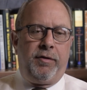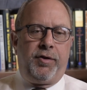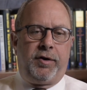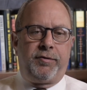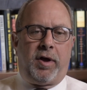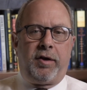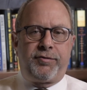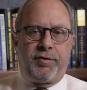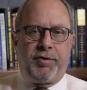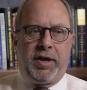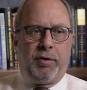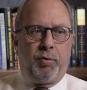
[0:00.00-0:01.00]
There's
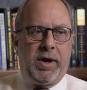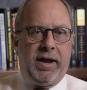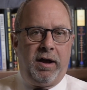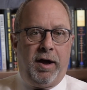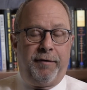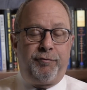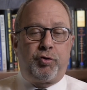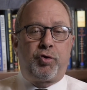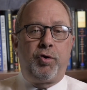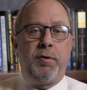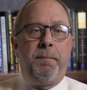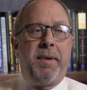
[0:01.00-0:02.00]
also the arena of
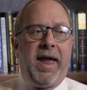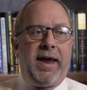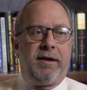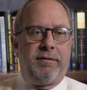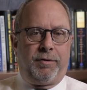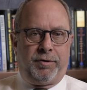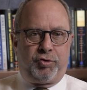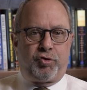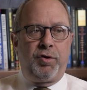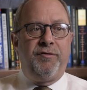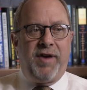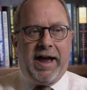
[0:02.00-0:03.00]
true bank or
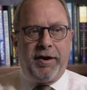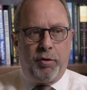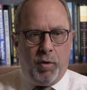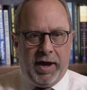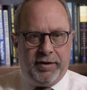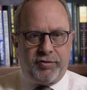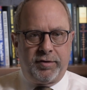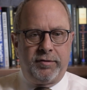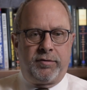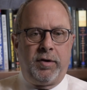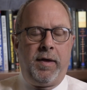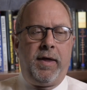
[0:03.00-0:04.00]
true
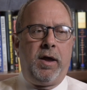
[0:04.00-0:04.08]
valuations,